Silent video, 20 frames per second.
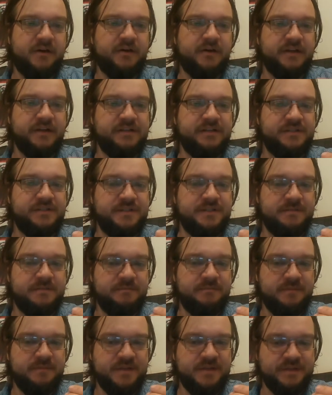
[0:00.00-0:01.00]
is
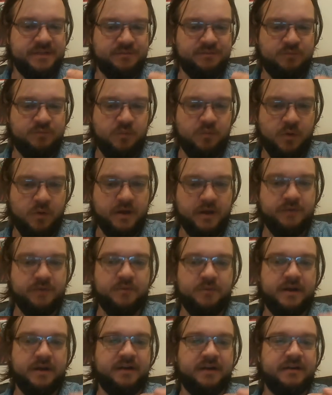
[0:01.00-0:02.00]
this one
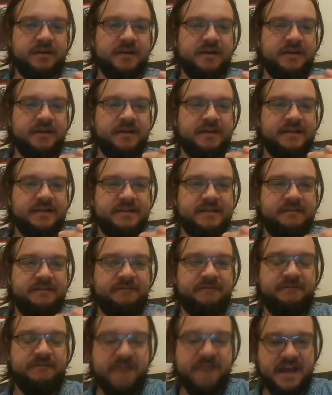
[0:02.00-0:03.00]
where
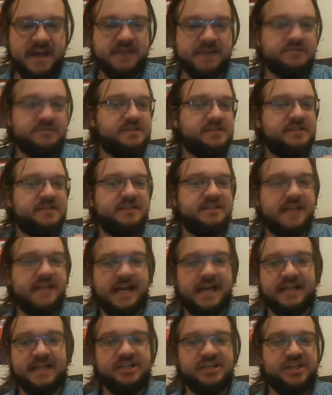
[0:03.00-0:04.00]
veiled,
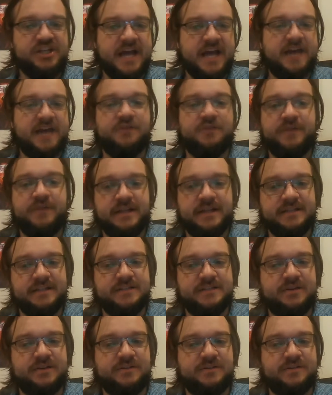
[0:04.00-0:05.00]
slight, shadowed
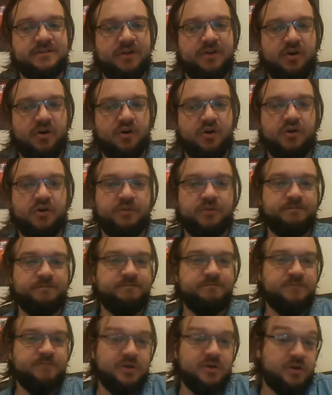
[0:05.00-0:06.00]
insults are
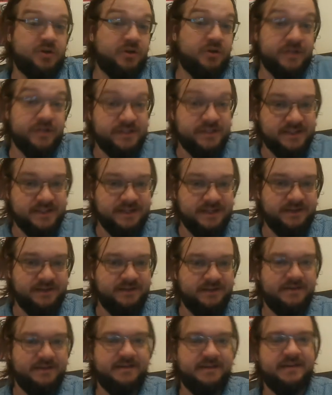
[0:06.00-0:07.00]
the currency.
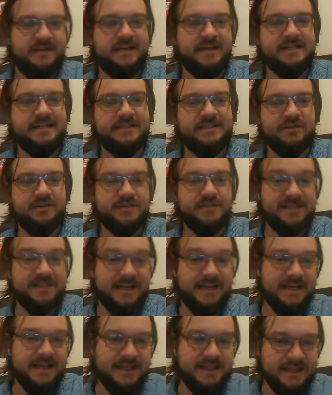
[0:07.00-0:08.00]
It's those
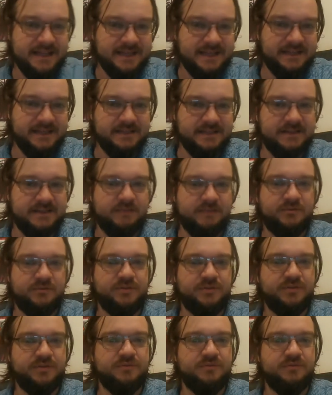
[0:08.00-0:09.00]
slight things that
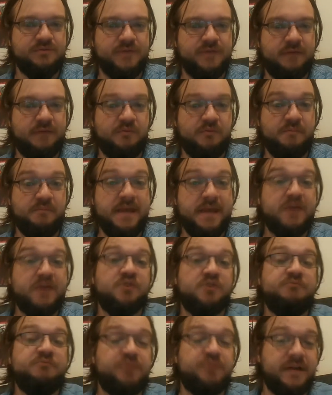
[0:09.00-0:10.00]
will make or
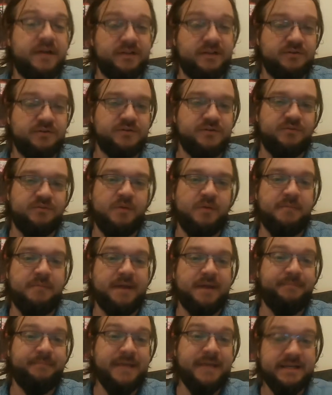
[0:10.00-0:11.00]
break. Those are what
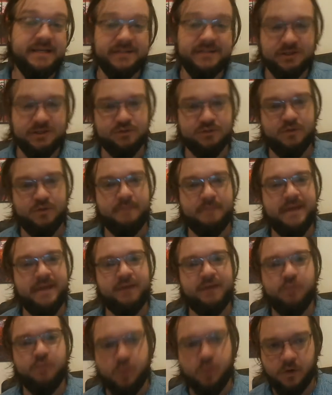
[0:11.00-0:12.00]
make peace. Those are what make
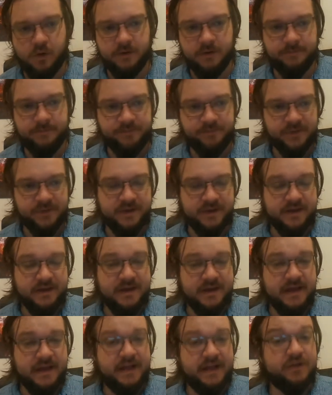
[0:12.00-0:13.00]
war.
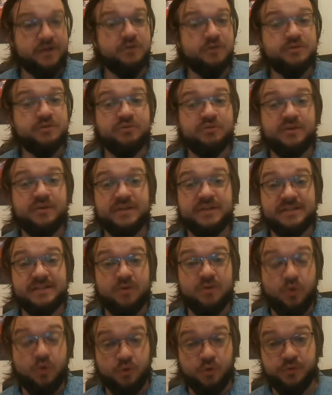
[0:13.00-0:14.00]
And it goes throughout this
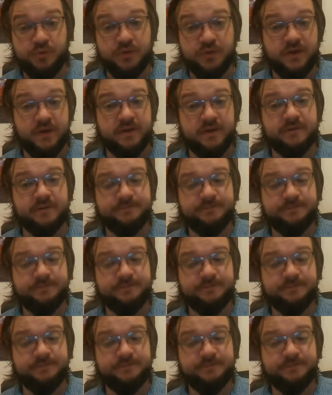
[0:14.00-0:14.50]
whole thing,